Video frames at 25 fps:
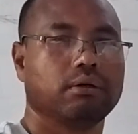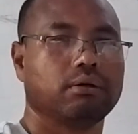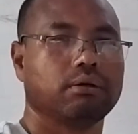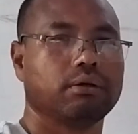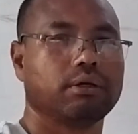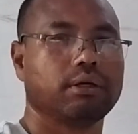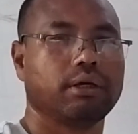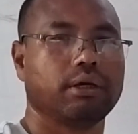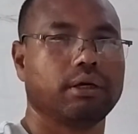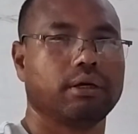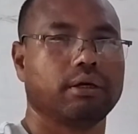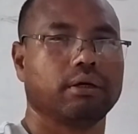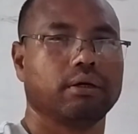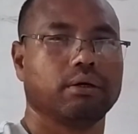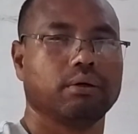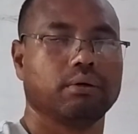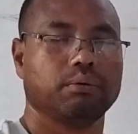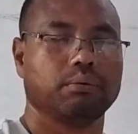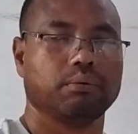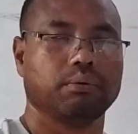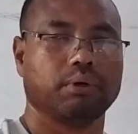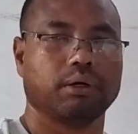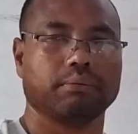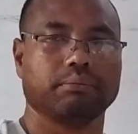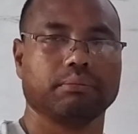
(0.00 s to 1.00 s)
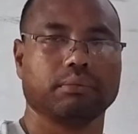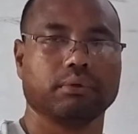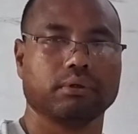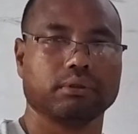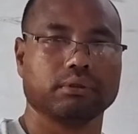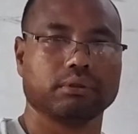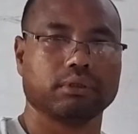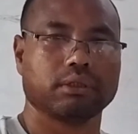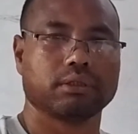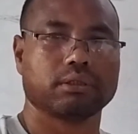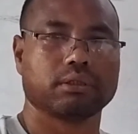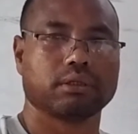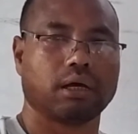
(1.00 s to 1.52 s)
Okay, one
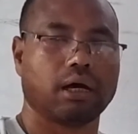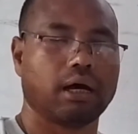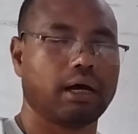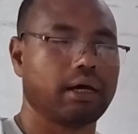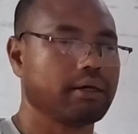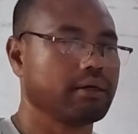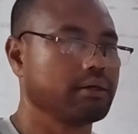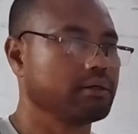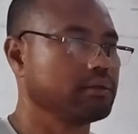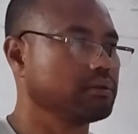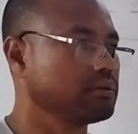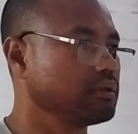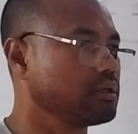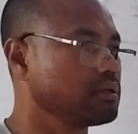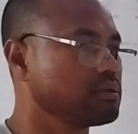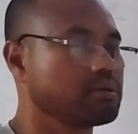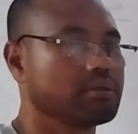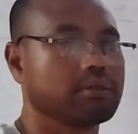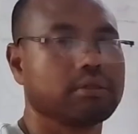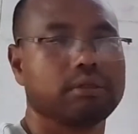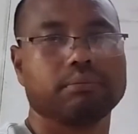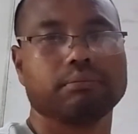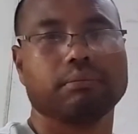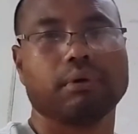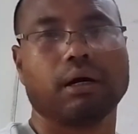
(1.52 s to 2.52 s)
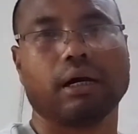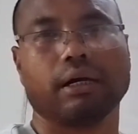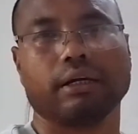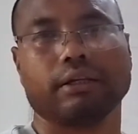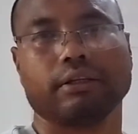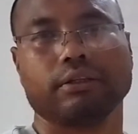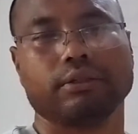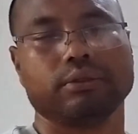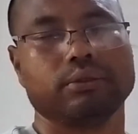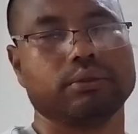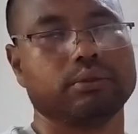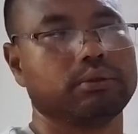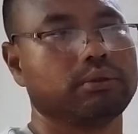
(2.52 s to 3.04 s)
more, I just
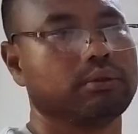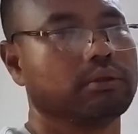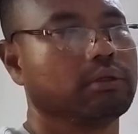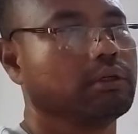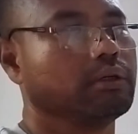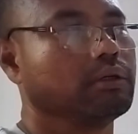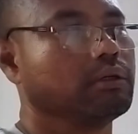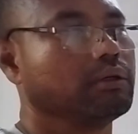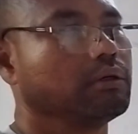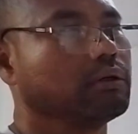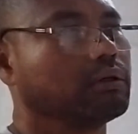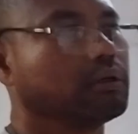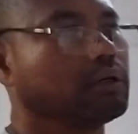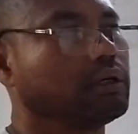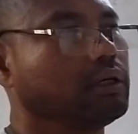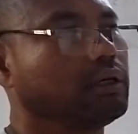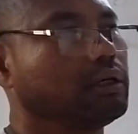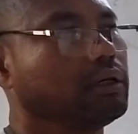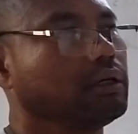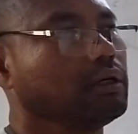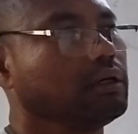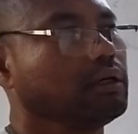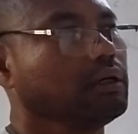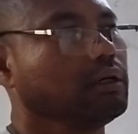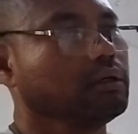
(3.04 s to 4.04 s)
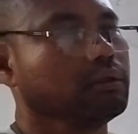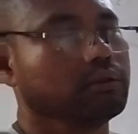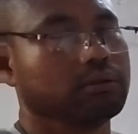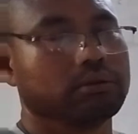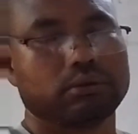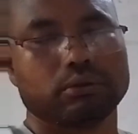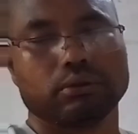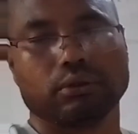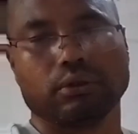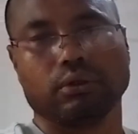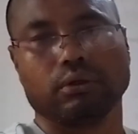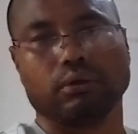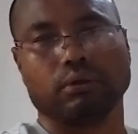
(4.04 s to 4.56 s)
remind you, okay?
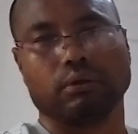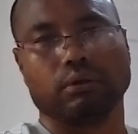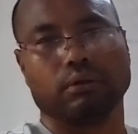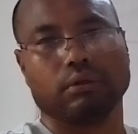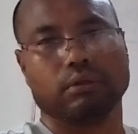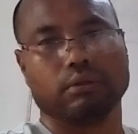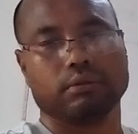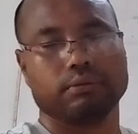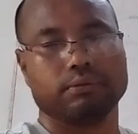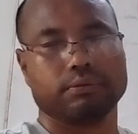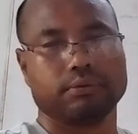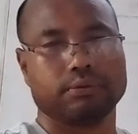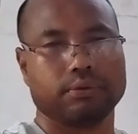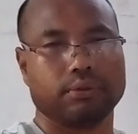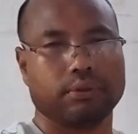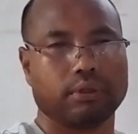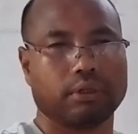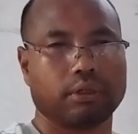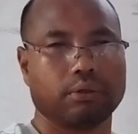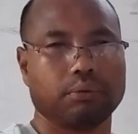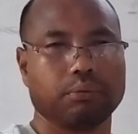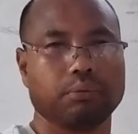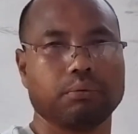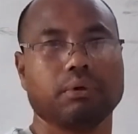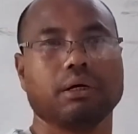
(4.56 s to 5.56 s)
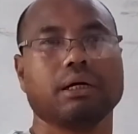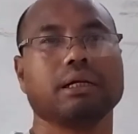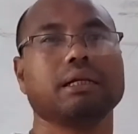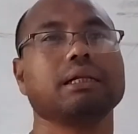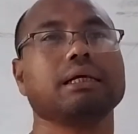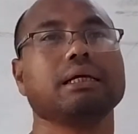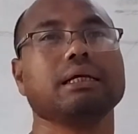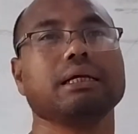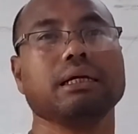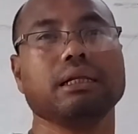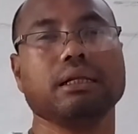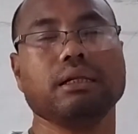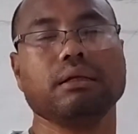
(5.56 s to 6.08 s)
So for
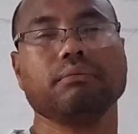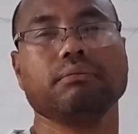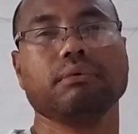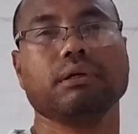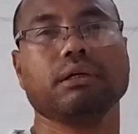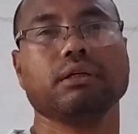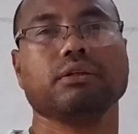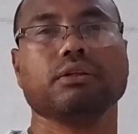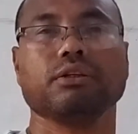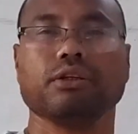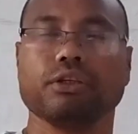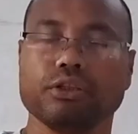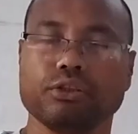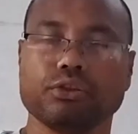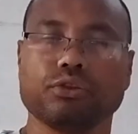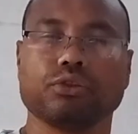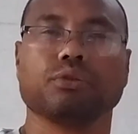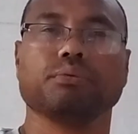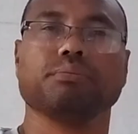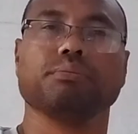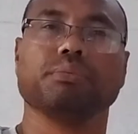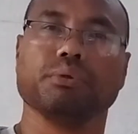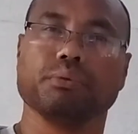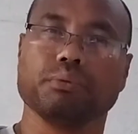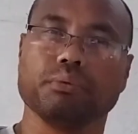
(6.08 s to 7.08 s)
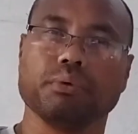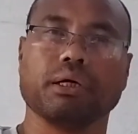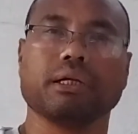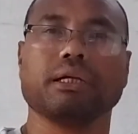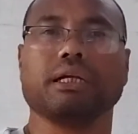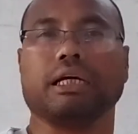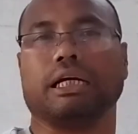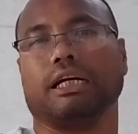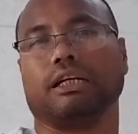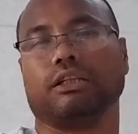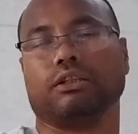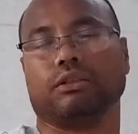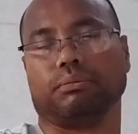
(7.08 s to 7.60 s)
one element it should be
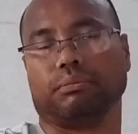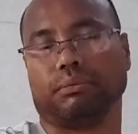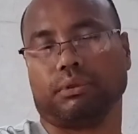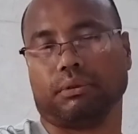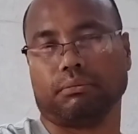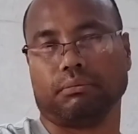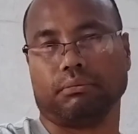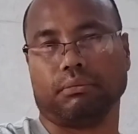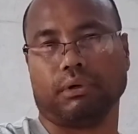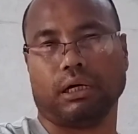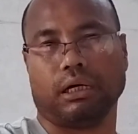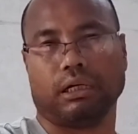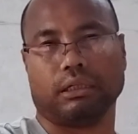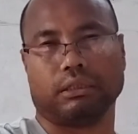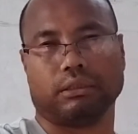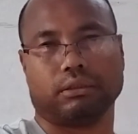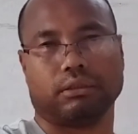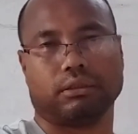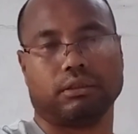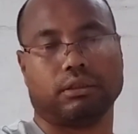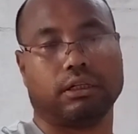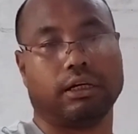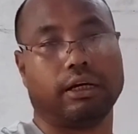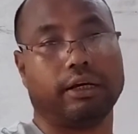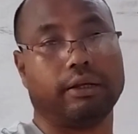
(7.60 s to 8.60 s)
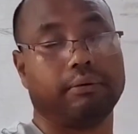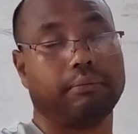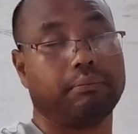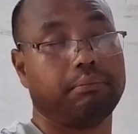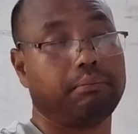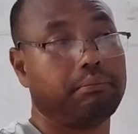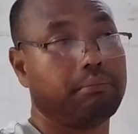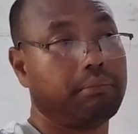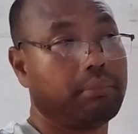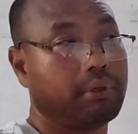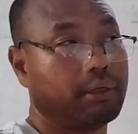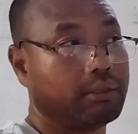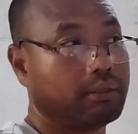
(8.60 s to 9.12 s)
one atomic mass, right?
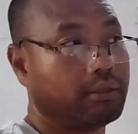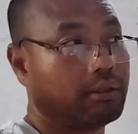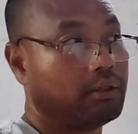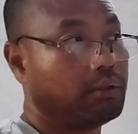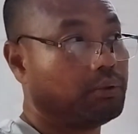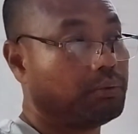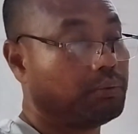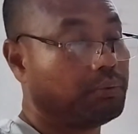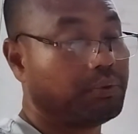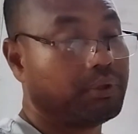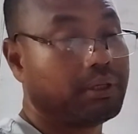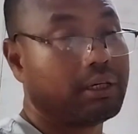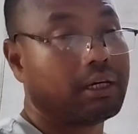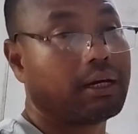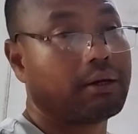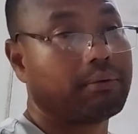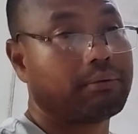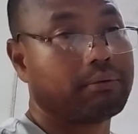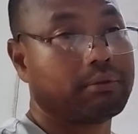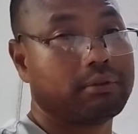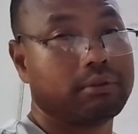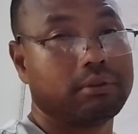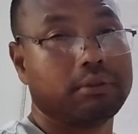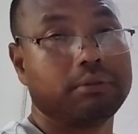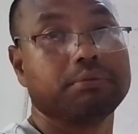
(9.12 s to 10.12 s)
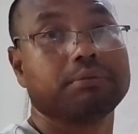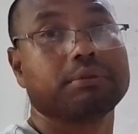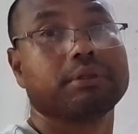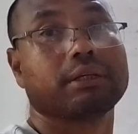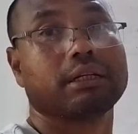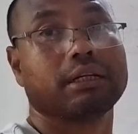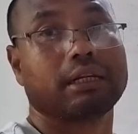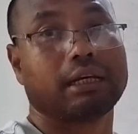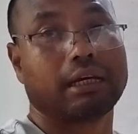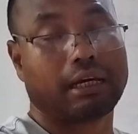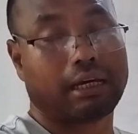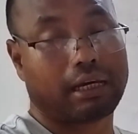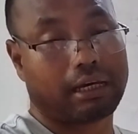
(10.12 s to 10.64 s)
But we have a
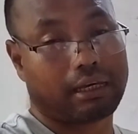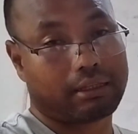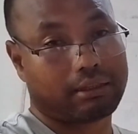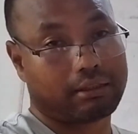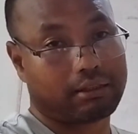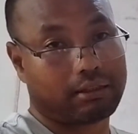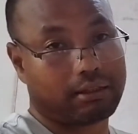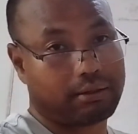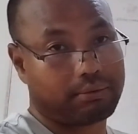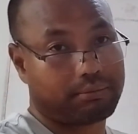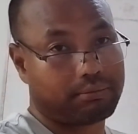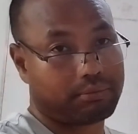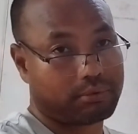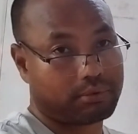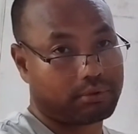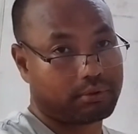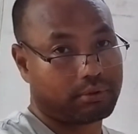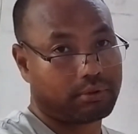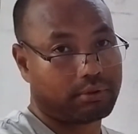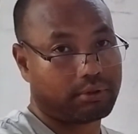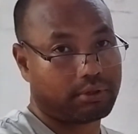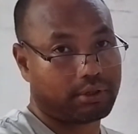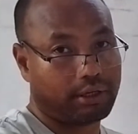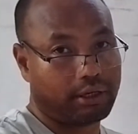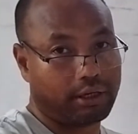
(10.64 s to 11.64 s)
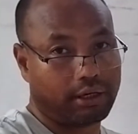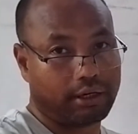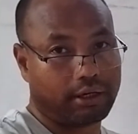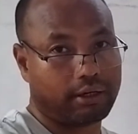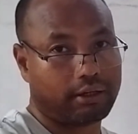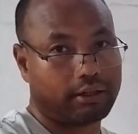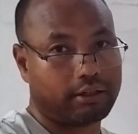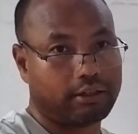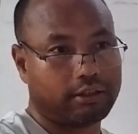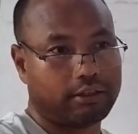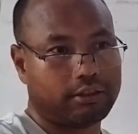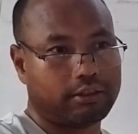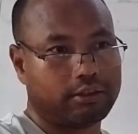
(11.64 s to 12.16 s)
different atoms,
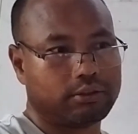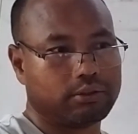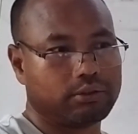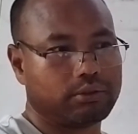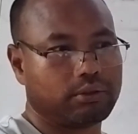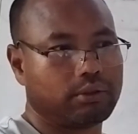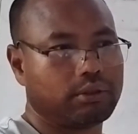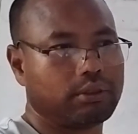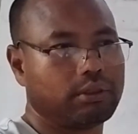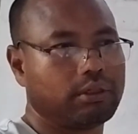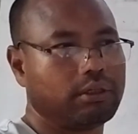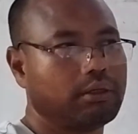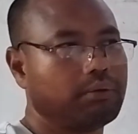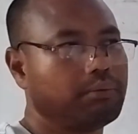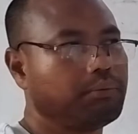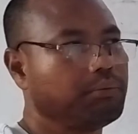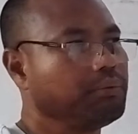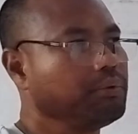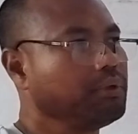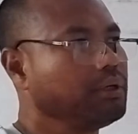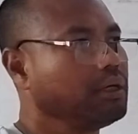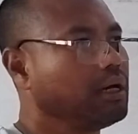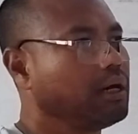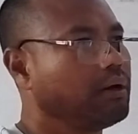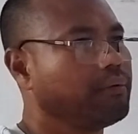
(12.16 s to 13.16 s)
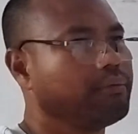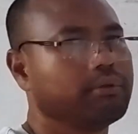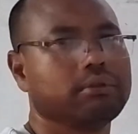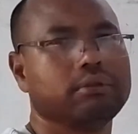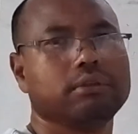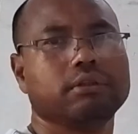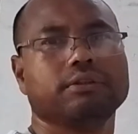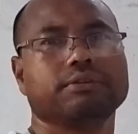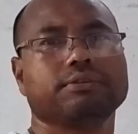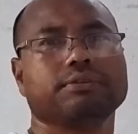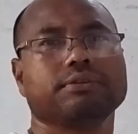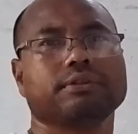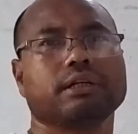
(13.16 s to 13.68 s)
okay? So if we have a
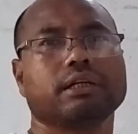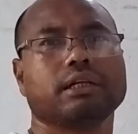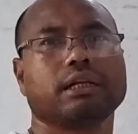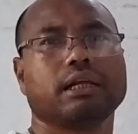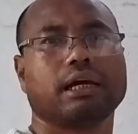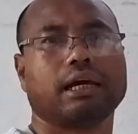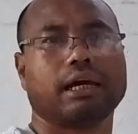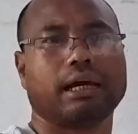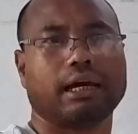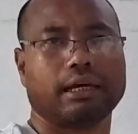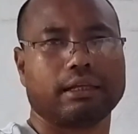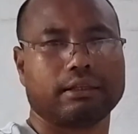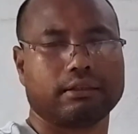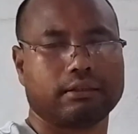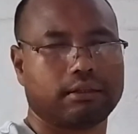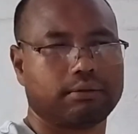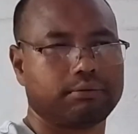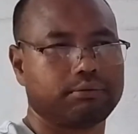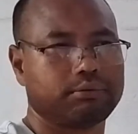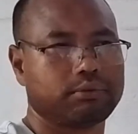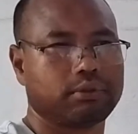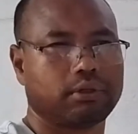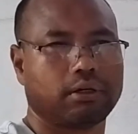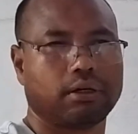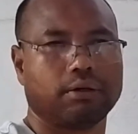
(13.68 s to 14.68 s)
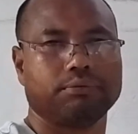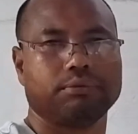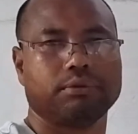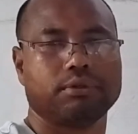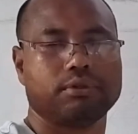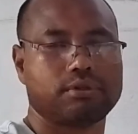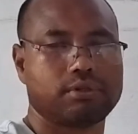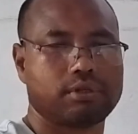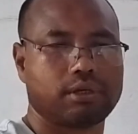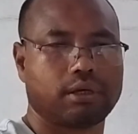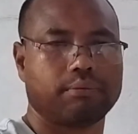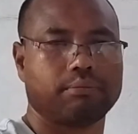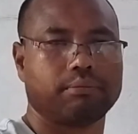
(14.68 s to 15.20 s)
different atoms of the
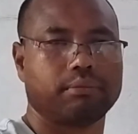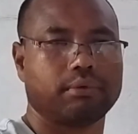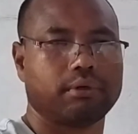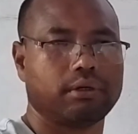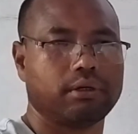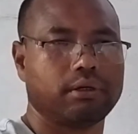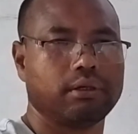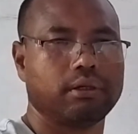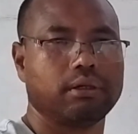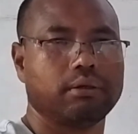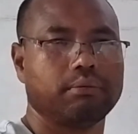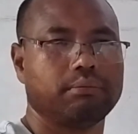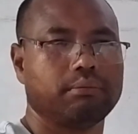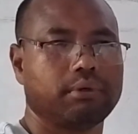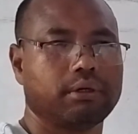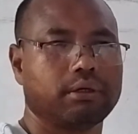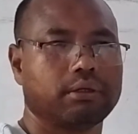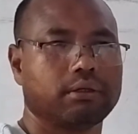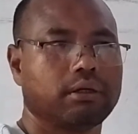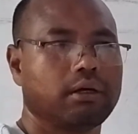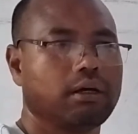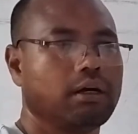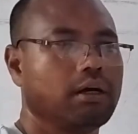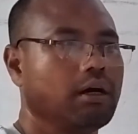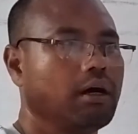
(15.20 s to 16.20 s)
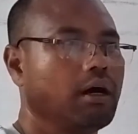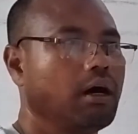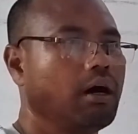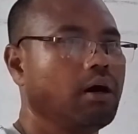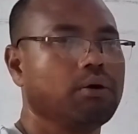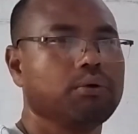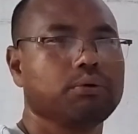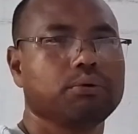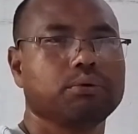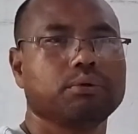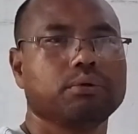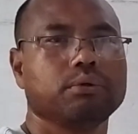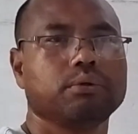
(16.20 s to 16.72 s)
same element,
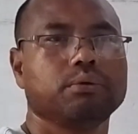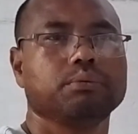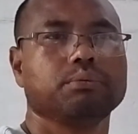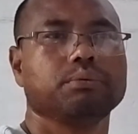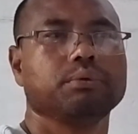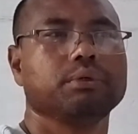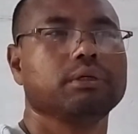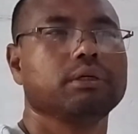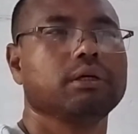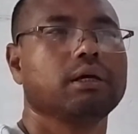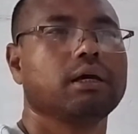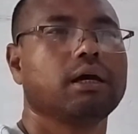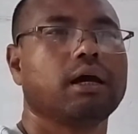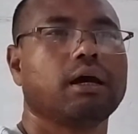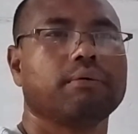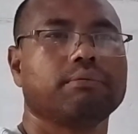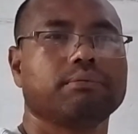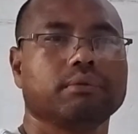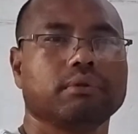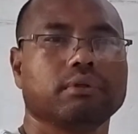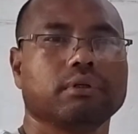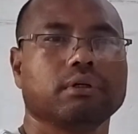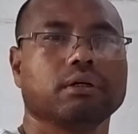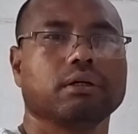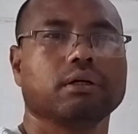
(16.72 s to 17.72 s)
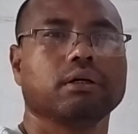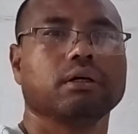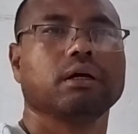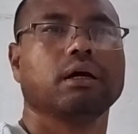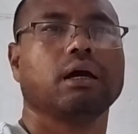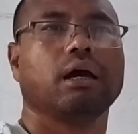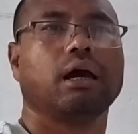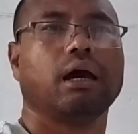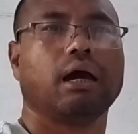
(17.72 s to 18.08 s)
how could we have the,